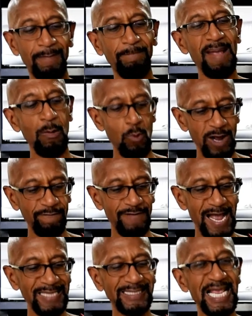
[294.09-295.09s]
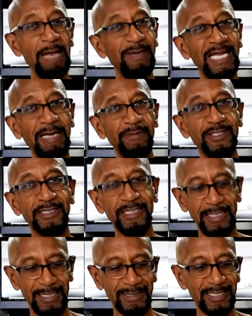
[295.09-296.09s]
My one vice, M&M's,
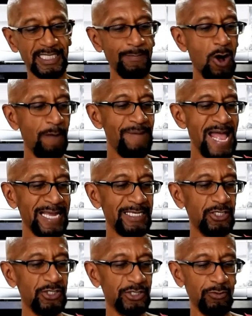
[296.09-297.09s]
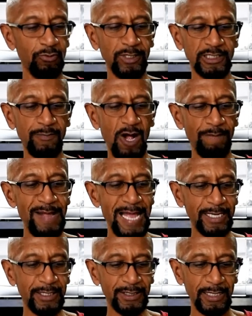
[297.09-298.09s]
the small package, real small
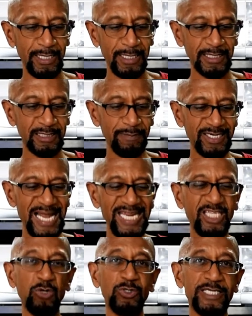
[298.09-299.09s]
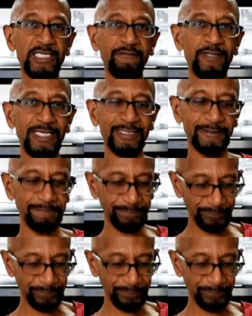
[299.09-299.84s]
package, about 92 cents for this.